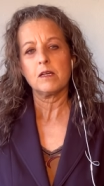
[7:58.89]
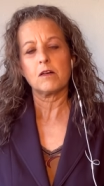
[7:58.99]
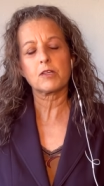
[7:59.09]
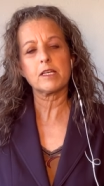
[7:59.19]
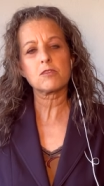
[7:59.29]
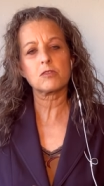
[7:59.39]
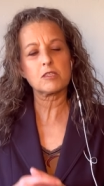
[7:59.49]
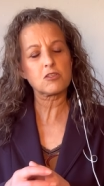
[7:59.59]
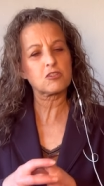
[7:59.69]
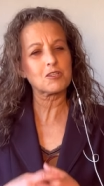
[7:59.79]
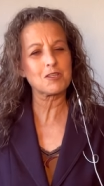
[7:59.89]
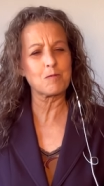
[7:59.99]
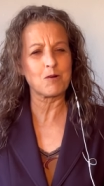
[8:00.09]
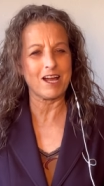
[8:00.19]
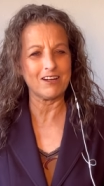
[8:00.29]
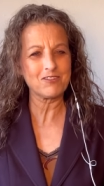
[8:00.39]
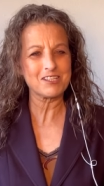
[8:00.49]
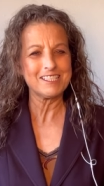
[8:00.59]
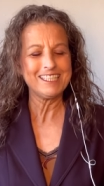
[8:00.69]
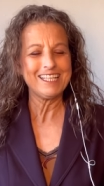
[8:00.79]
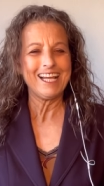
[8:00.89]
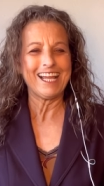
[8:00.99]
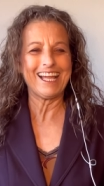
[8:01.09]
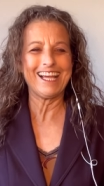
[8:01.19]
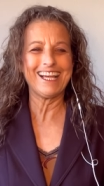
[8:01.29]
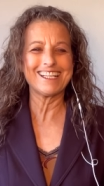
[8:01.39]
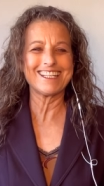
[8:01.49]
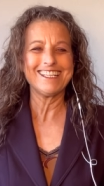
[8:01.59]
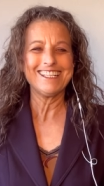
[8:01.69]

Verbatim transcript: Okay, so let's just look at some graphs, and